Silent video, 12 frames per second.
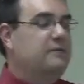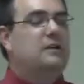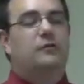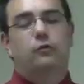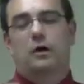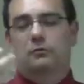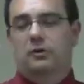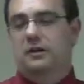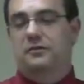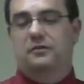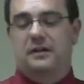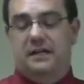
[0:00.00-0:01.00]
even if one were
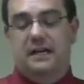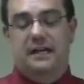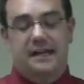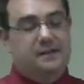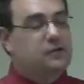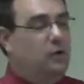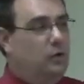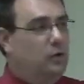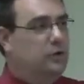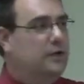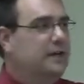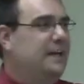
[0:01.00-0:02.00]
to think it is
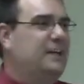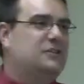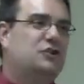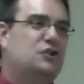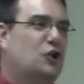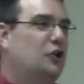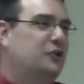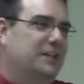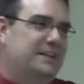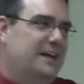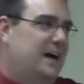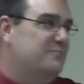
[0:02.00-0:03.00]
old, it's
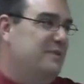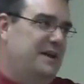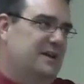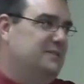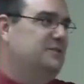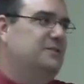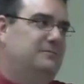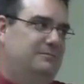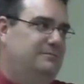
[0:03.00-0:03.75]
certainly not best.